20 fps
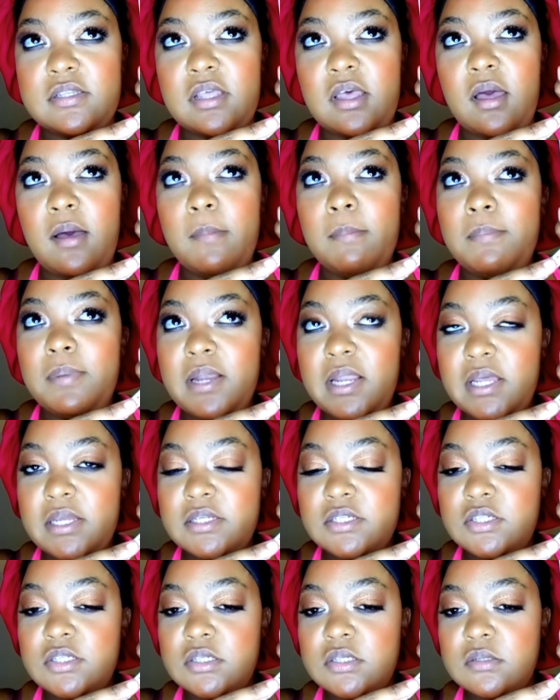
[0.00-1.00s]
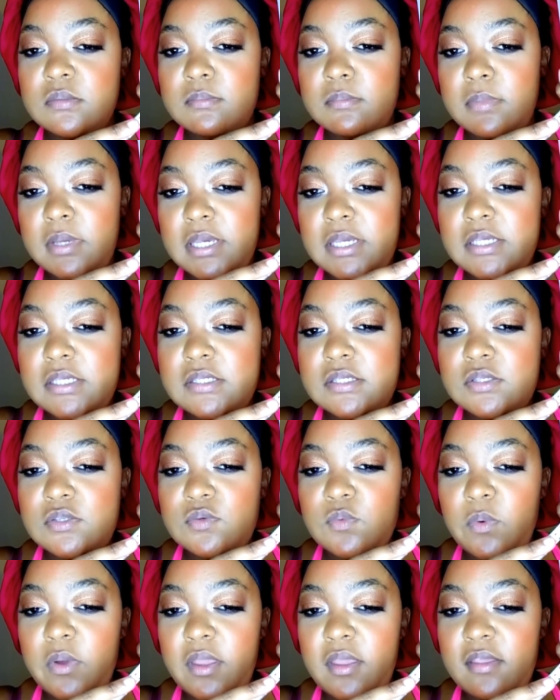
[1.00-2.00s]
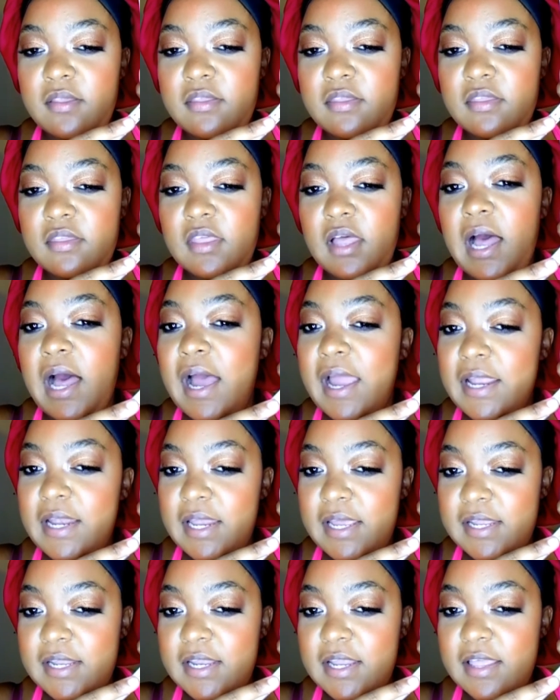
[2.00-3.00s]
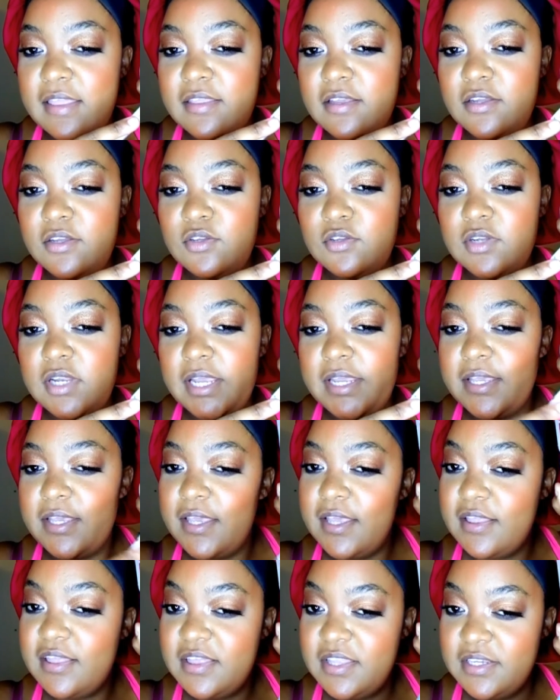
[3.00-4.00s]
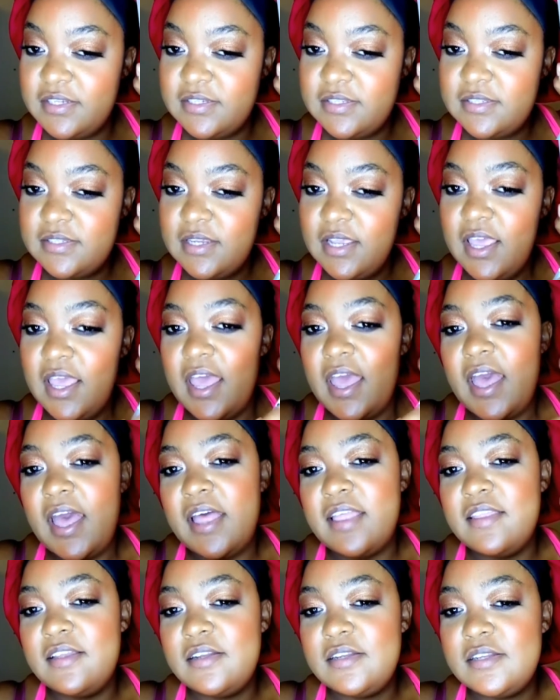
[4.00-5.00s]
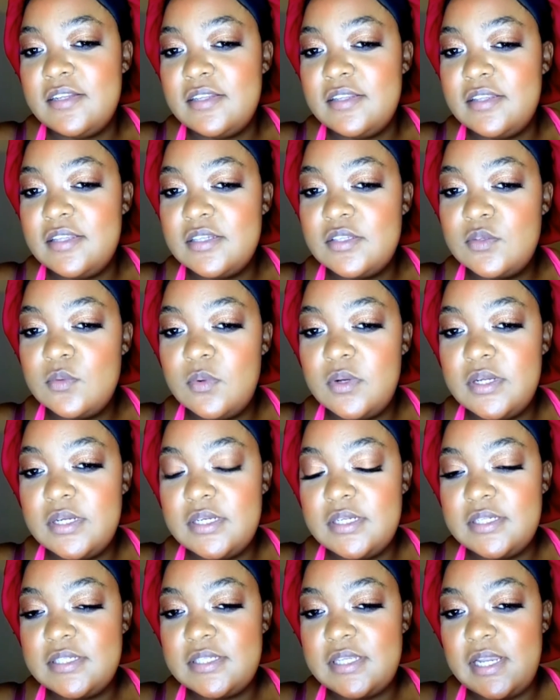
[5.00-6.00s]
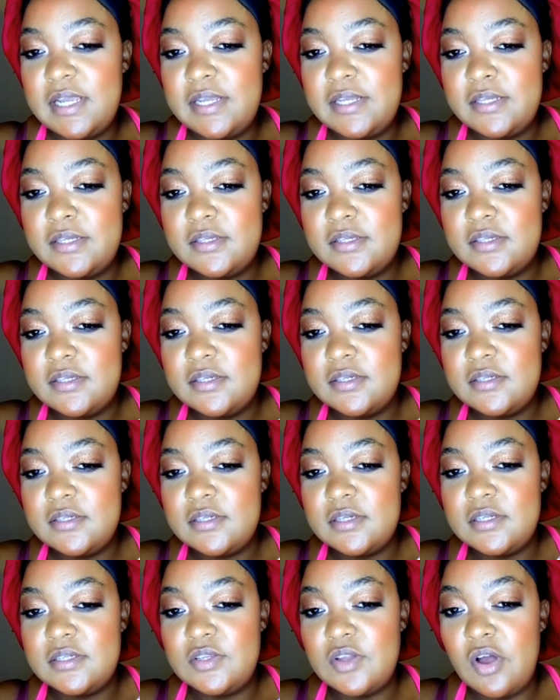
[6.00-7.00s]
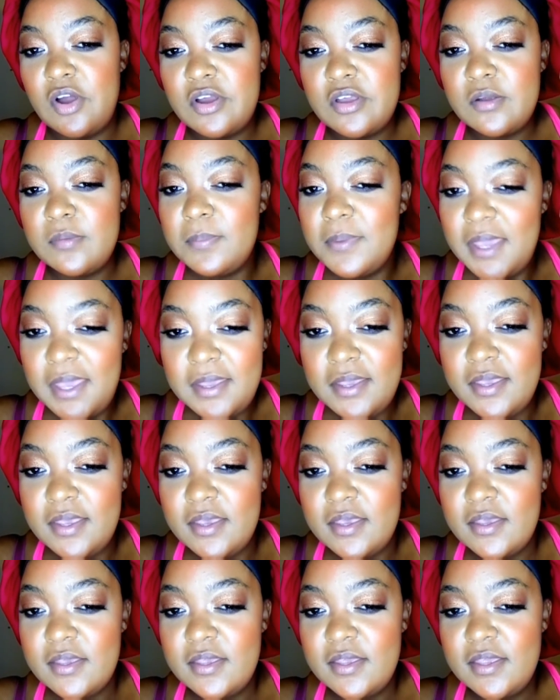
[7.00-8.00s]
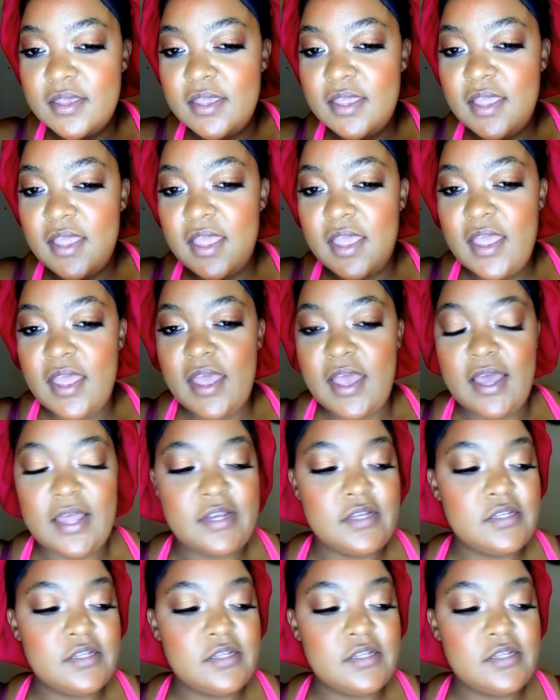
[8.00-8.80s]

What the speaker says: a blush mixed with highlight, and then you like get this. And then this one is like a darker pink, and